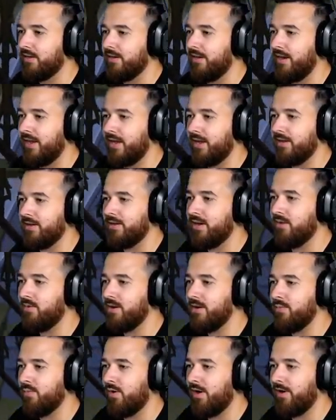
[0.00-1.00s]
Now, no
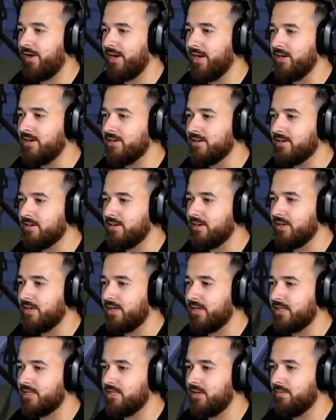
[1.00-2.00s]
one worry.
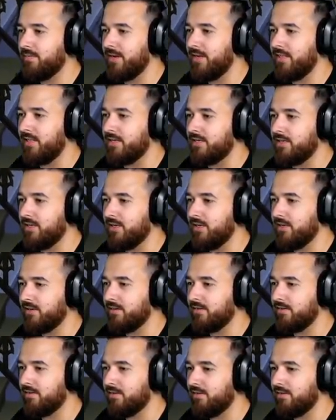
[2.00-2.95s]
It's not me that did it.